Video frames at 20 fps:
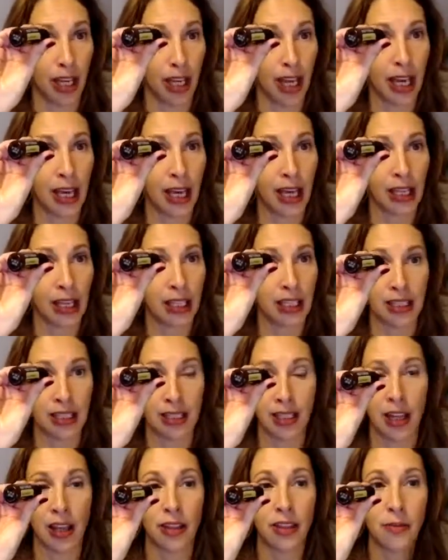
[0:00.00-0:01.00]
And it's
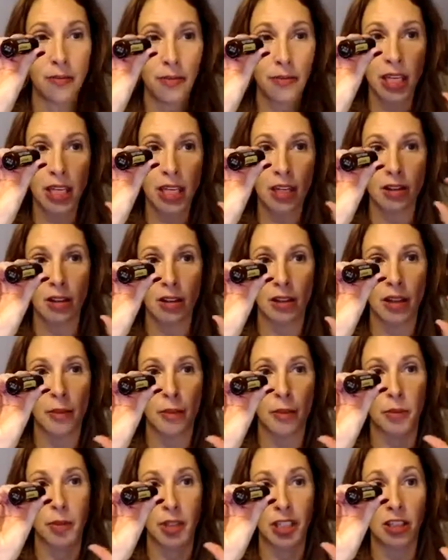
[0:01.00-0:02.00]
not the meat of the
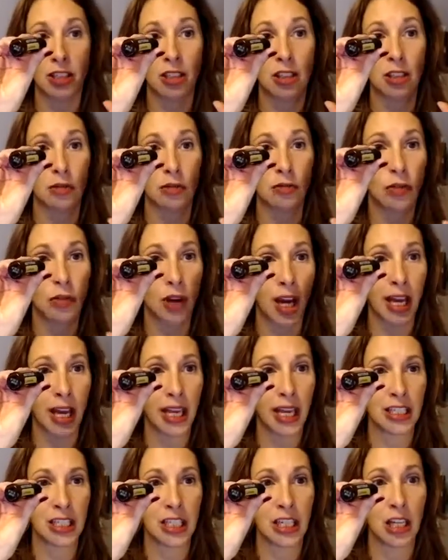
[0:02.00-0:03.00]
lemon, but it's the rind.
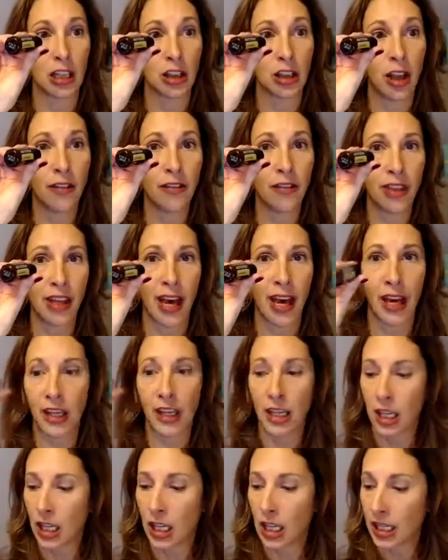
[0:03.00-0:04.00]
I love that
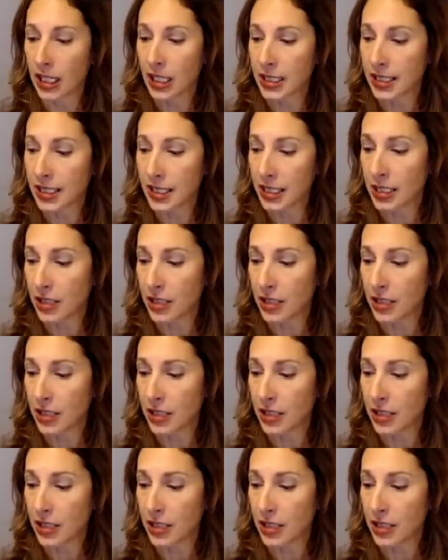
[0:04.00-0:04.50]
because